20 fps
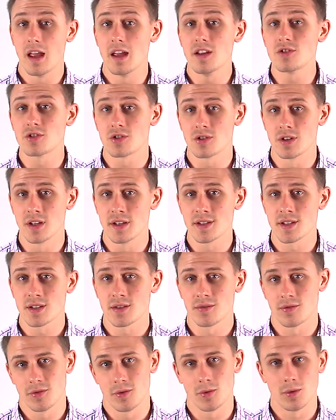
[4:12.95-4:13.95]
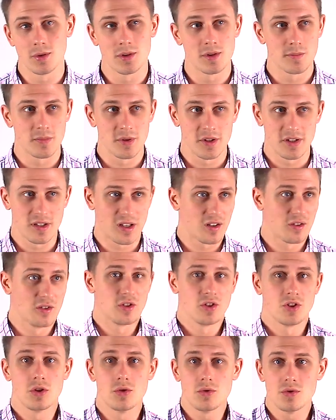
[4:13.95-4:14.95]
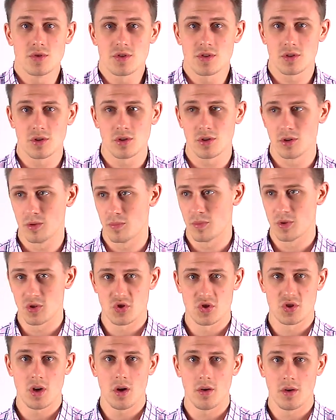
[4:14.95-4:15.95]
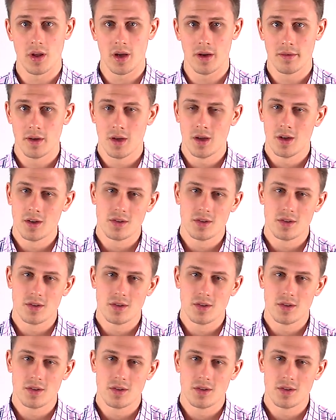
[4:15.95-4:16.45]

Interests for a particular user or persona.